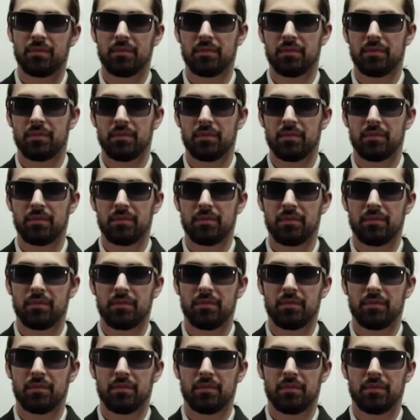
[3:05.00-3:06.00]

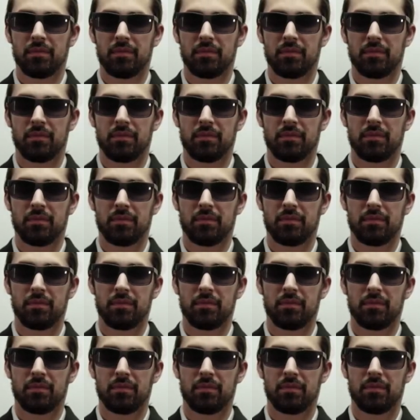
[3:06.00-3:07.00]

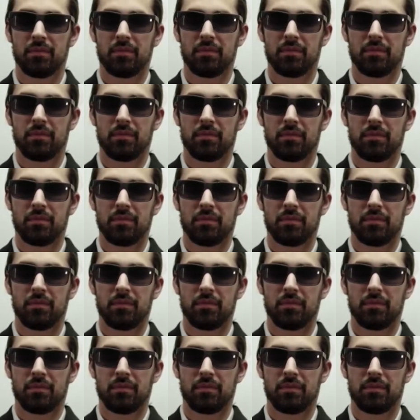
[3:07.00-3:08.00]

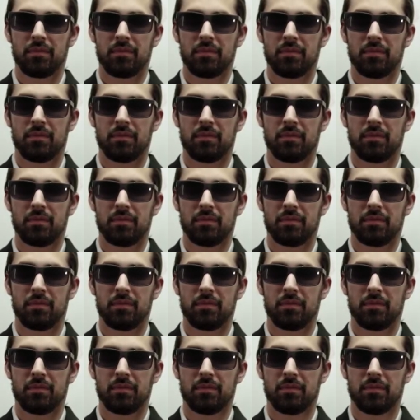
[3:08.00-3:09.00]

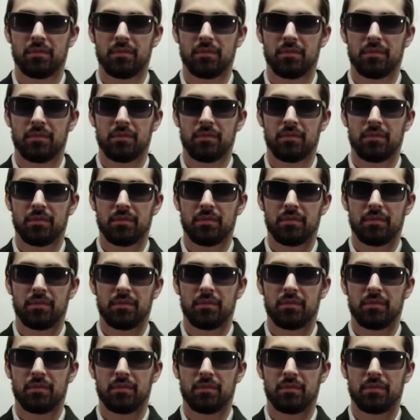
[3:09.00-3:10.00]

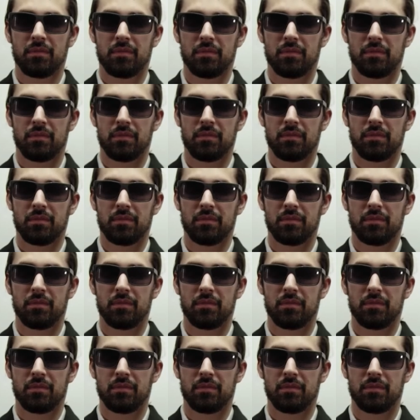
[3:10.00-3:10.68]
(silent)